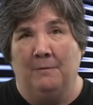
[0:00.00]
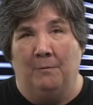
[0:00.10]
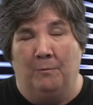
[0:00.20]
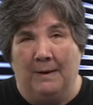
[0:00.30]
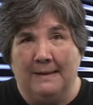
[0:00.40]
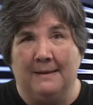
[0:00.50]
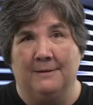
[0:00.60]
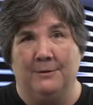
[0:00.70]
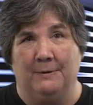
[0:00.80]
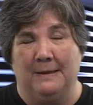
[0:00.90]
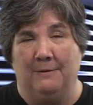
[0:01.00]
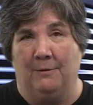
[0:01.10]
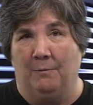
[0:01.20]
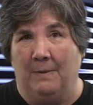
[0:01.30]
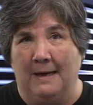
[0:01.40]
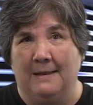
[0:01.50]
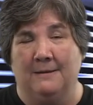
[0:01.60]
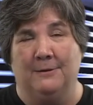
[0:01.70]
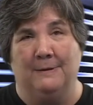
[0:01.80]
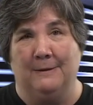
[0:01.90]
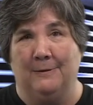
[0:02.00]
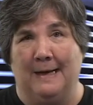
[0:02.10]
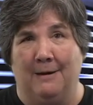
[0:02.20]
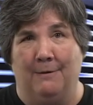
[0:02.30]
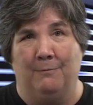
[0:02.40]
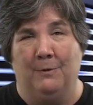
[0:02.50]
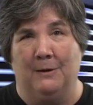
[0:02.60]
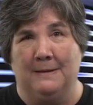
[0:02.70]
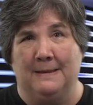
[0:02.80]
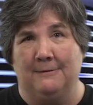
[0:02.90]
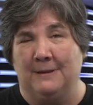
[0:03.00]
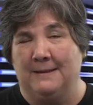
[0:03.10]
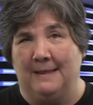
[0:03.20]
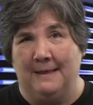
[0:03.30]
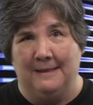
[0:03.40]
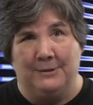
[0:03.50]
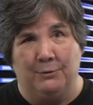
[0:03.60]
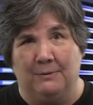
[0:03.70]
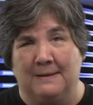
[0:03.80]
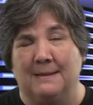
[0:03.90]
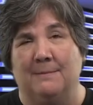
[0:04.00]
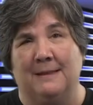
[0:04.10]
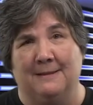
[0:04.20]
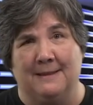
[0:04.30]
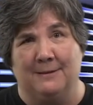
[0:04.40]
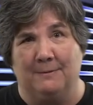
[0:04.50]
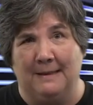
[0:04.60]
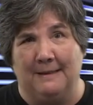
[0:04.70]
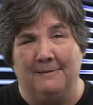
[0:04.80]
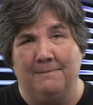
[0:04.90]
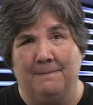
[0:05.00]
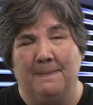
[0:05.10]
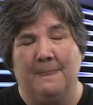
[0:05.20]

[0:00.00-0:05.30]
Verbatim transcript: what they're doing or why they're doing it or how it works. They're just taking a tool someone else has written.